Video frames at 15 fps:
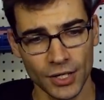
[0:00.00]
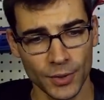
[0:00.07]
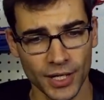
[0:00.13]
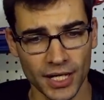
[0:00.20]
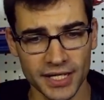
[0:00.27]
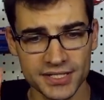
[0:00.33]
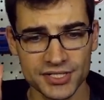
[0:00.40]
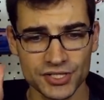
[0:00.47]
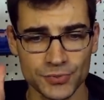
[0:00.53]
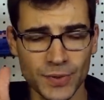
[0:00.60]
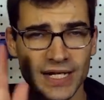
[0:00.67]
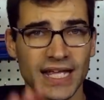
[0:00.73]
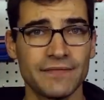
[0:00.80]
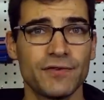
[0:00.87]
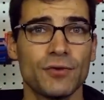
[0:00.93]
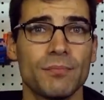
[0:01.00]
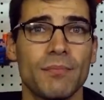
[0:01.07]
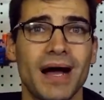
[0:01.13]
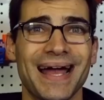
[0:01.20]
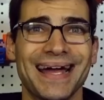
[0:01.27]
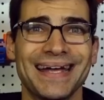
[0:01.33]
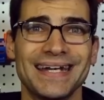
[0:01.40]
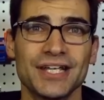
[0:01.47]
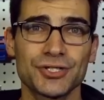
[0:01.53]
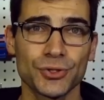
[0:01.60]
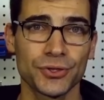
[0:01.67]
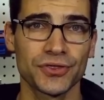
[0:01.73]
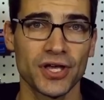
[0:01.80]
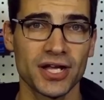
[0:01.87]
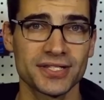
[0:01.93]
regardless, just wanted to give you my
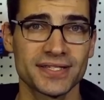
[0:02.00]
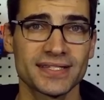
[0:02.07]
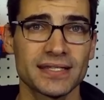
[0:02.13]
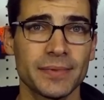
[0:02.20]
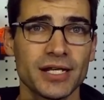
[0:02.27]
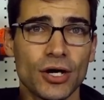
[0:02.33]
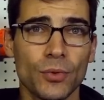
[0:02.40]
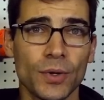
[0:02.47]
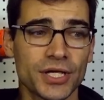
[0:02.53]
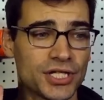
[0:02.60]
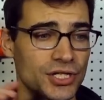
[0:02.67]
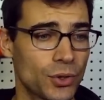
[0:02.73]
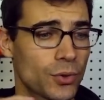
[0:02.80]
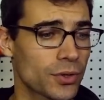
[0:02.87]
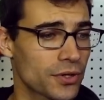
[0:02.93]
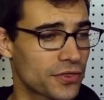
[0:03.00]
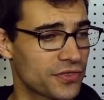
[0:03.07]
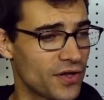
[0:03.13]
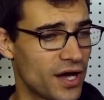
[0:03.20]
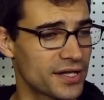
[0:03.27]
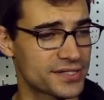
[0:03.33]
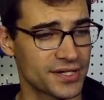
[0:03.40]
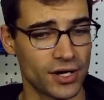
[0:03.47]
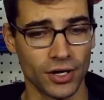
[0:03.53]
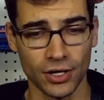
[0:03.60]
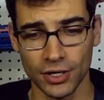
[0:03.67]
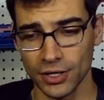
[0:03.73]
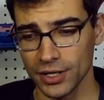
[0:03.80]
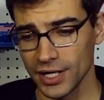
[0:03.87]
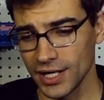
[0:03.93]
initial thoughts on this. Let me know what your thoughts
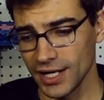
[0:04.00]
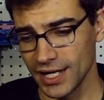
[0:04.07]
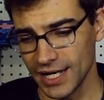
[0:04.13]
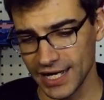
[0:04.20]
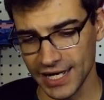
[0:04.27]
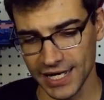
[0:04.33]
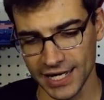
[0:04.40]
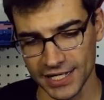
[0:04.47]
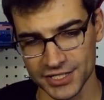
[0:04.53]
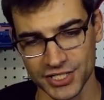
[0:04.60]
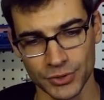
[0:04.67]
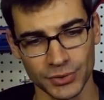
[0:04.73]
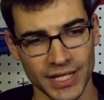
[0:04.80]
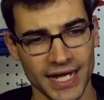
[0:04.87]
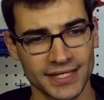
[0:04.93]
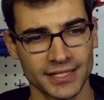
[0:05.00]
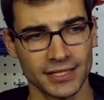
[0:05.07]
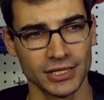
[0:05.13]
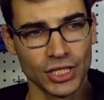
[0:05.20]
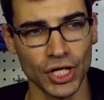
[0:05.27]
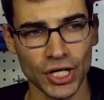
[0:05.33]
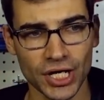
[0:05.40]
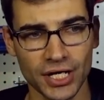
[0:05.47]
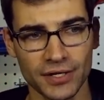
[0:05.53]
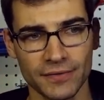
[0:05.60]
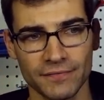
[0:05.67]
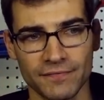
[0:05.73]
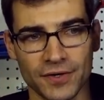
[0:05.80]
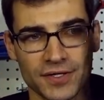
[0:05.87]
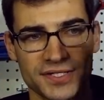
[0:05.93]
are. Do you like the look
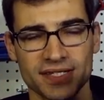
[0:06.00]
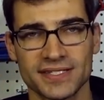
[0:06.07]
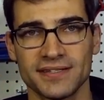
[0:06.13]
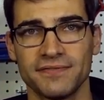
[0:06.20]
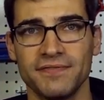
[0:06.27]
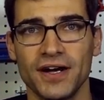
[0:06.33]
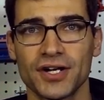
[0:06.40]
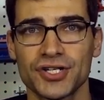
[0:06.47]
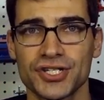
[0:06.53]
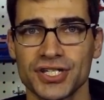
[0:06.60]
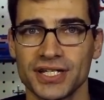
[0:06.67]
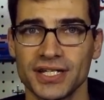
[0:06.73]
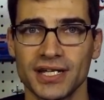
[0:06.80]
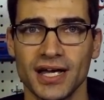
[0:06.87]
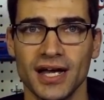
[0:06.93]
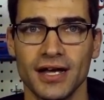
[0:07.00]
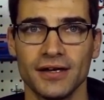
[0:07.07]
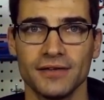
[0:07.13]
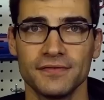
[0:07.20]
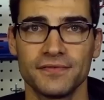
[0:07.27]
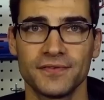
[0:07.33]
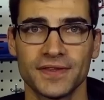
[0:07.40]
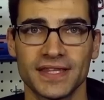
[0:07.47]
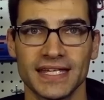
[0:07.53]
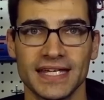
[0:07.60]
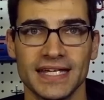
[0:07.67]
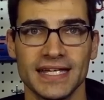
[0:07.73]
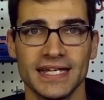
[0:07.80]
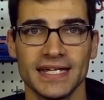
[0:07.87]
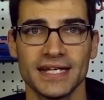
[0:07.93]
versus the function of
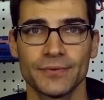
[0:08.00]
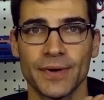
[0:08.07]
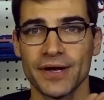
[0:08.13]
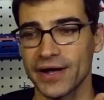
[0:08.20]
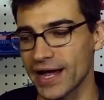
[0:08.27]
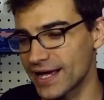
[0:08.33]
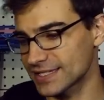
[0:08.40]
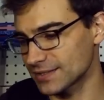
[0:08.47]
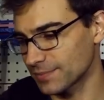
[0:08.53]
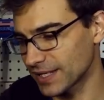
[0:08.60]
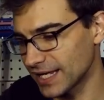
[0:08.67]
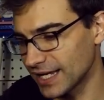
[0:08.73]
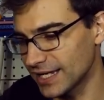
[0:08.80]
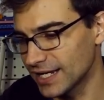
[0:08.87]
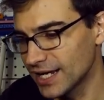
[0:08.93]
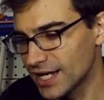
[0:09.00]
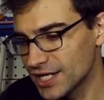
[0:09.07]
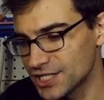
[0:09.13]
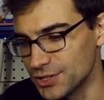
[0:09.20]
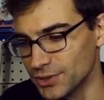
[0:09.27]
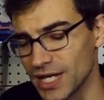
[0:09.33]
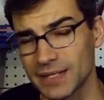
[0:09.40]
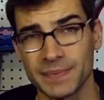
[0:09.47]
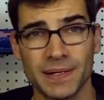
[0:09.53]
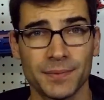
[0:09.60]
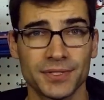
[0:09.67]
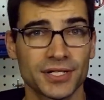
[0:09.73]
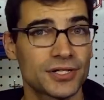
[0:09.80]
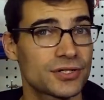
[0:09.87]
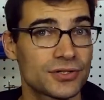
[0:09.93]
the Railgasm kit? Do you like being
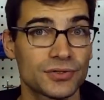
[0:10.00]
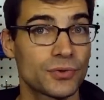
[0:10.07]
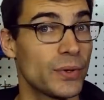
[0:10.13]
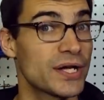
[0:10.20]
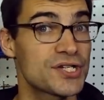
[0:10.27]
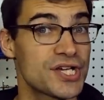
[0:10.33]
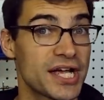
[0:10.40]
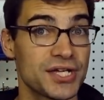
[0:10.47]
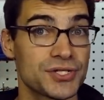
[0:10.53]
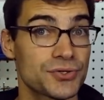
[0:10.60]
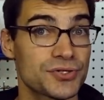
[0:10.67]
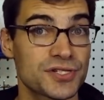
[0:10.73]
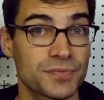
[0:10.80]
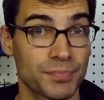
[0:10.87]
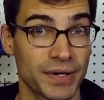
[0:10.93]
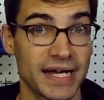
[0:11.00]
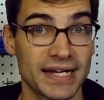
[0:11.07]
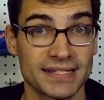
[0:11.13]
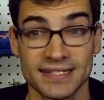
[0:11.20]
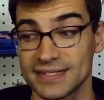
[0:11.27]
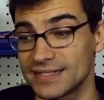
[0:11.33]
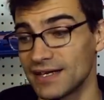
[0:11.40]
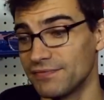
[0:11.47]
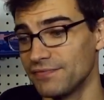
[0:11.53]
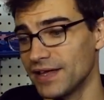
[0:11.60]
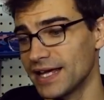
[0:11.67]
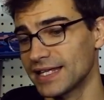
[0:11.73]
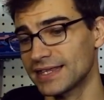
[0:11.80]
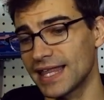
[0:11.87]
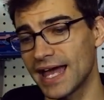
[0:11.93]
able to quick change your springs and stuff
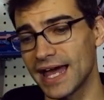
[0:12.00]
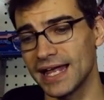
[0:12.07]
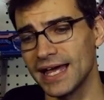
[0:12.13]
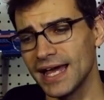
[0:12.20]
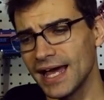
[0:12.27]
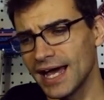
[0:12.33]
like that?